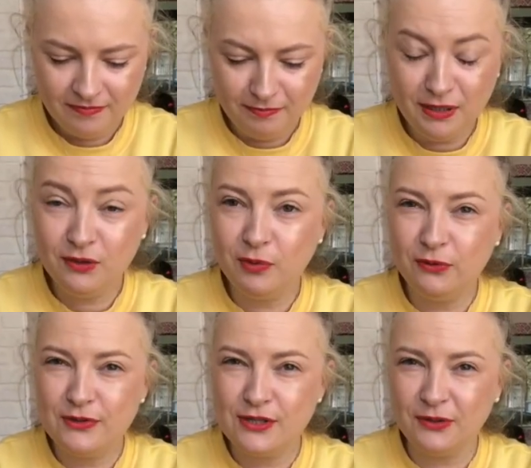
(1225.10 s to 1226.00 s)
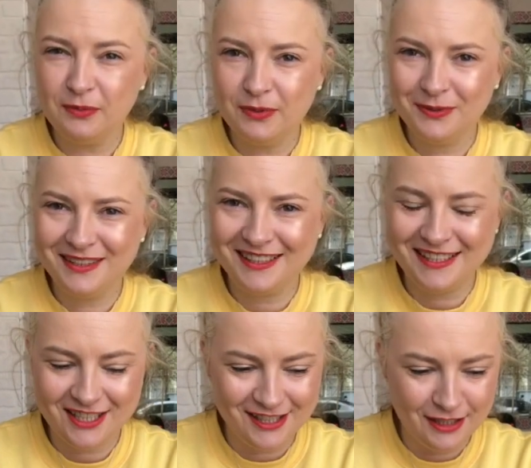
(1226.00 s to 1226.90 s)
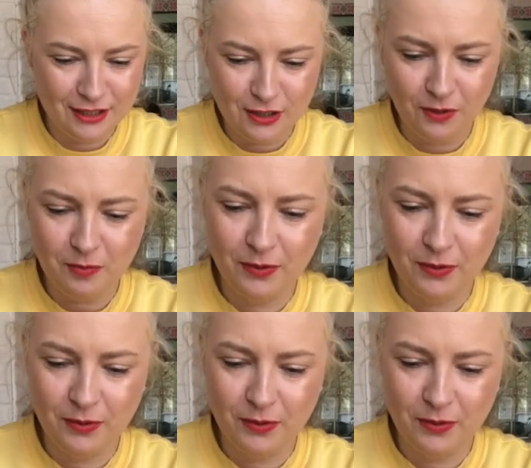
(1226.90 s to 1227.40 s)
meatball soup, traditional soup,